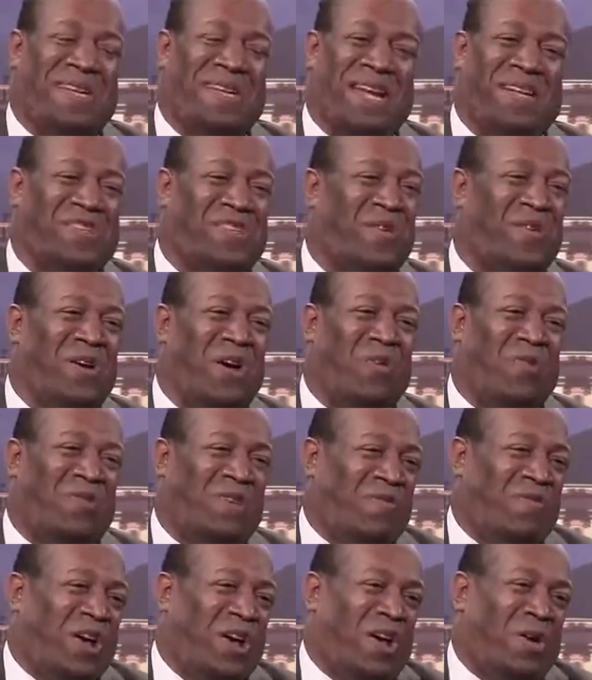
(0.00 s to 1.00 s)
Yeah, there's no
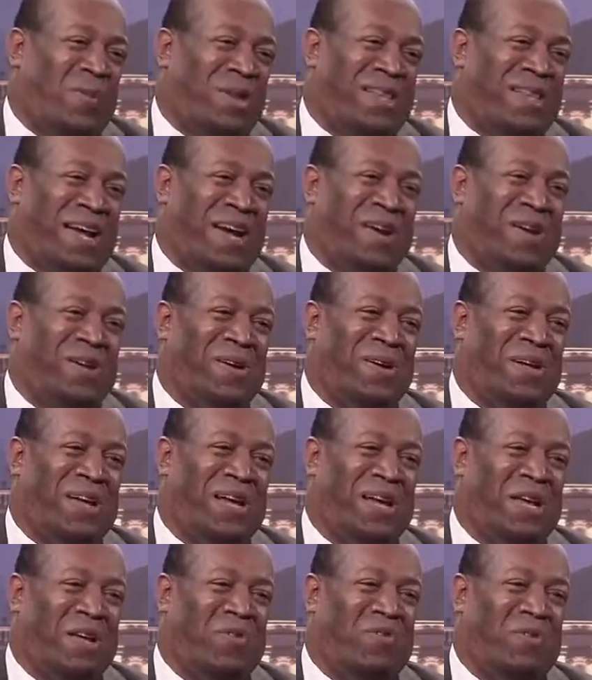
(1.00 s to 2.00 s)
overdevelopment there,
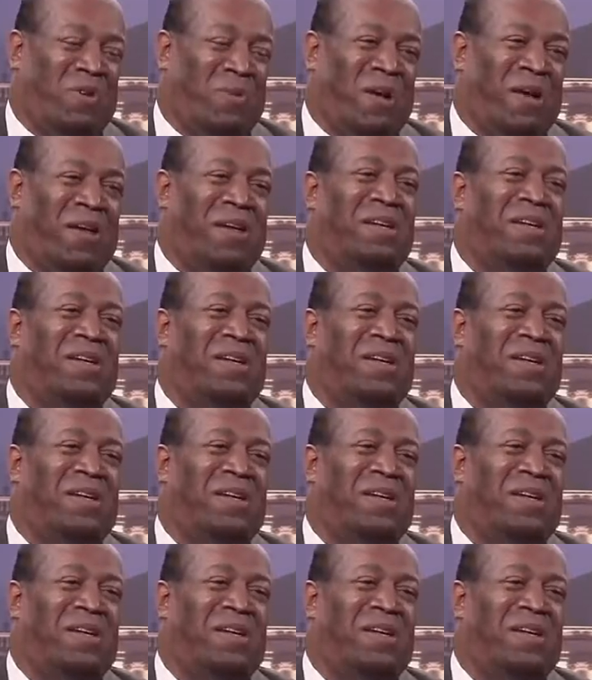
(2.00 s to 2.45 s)
uh, if you will. There's been